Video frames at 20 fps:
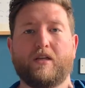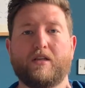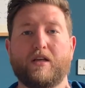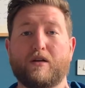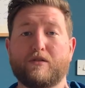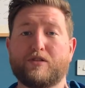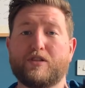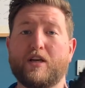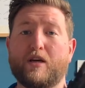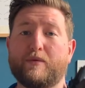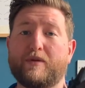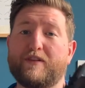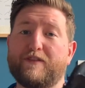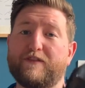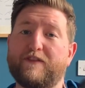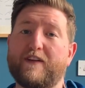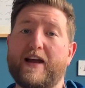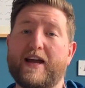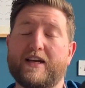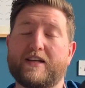I'll start with the
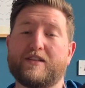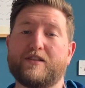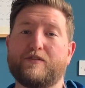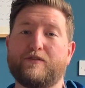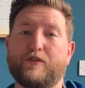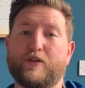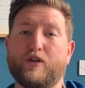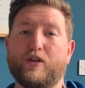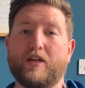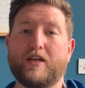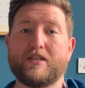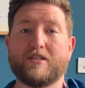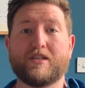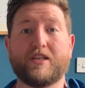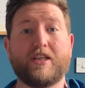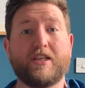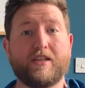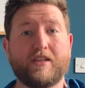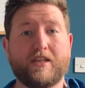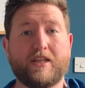facts for all us
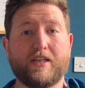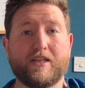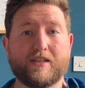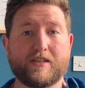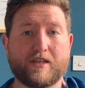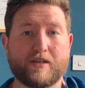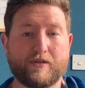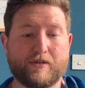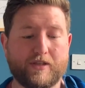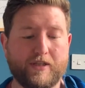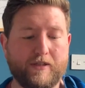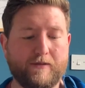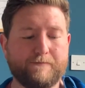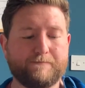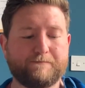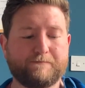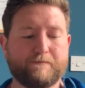gear geeks out there.